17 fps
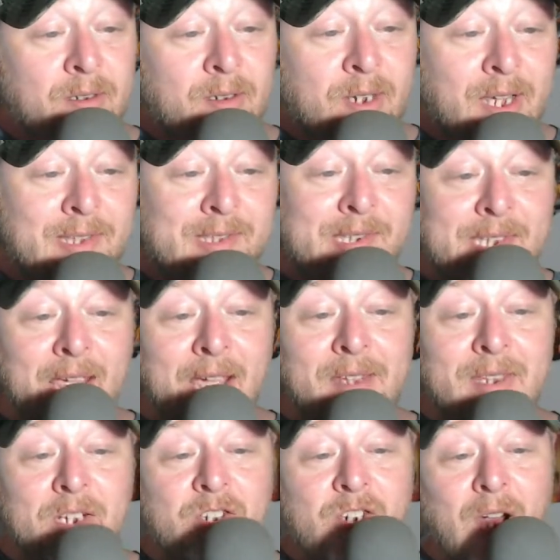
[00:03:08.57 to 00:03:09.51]
It's said
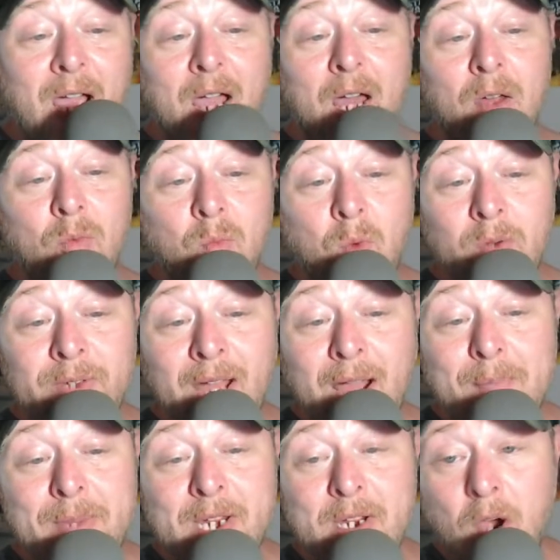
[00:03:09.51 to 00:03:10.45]
the child will
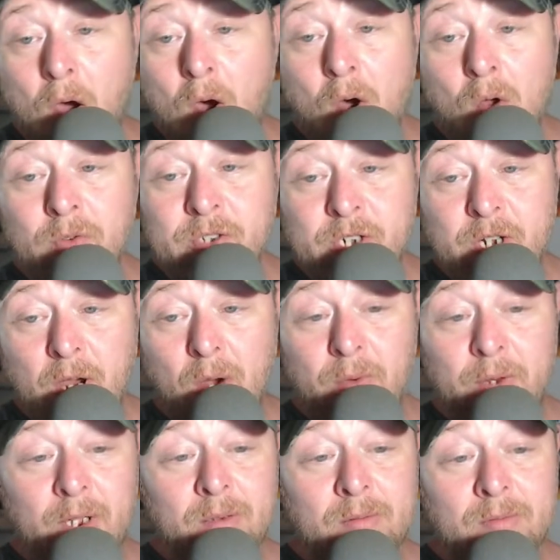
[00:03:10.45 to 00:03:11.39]
not be called
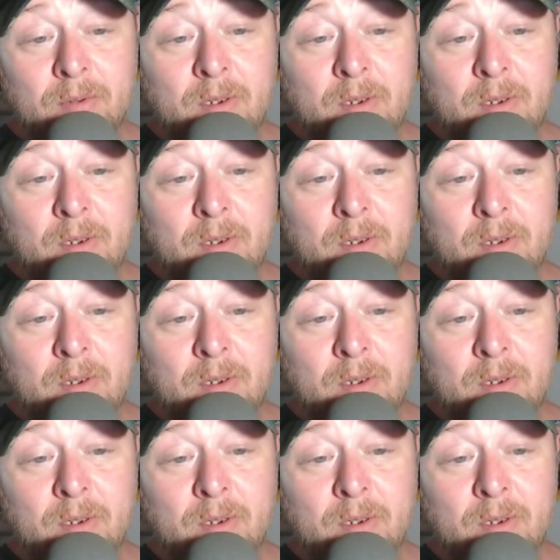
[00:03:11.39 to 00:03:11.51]
Yoda,